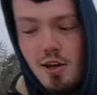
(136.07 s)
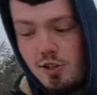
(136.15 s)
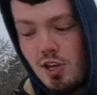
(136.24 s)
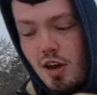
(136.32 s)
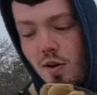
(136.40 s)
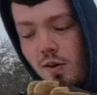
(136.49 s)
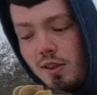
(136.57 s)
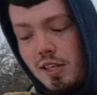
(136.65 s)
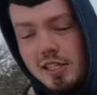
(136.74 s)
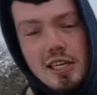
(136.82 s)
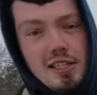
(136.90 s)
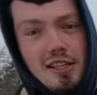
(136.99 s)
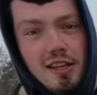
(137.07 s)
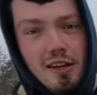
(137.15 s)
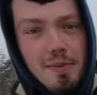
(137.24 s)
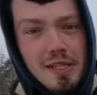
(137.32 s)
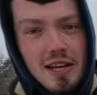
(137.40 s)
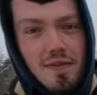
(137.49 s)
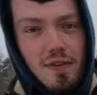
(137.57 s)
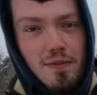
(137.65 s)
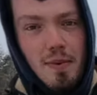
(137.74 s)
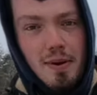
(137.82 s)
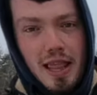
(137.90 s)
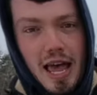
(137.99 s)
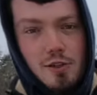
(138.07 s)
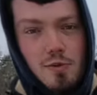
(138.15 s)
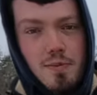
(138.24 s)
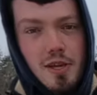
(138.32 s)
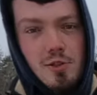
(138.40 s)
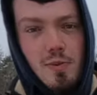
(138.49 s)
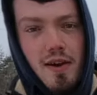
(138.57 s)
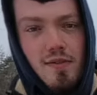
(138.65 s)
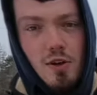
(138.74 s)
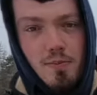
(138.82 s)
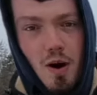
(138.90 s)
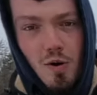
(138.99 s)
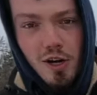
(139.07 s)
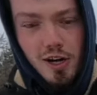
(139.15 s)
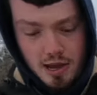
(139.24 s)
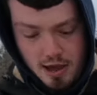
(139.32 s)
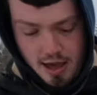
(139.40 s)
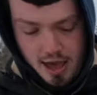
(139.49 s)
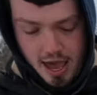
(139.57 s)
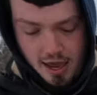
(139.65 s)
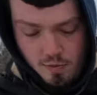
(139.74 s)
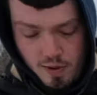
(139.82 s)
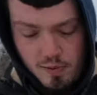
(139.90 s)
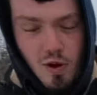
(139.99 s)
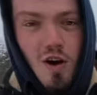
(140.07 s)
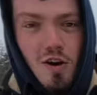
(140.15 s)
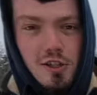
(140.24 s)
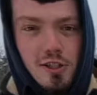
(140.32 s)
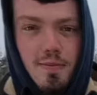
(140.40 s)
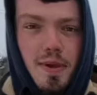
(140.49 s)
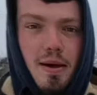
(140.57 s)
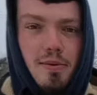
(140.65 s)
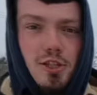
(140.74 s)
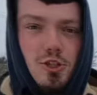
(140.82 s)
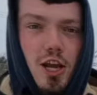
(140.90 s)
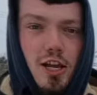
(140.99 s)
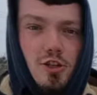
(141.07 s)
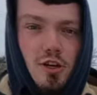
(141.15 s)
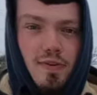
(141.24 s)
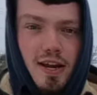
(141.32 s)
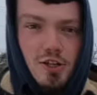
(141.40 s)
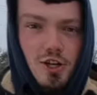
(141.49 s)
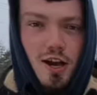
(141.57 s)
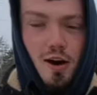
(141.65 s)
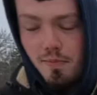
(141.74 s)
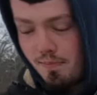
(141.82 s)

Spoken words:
So this is a little bit different from our last one because we have a new motor, and we will also be able to change our ratio.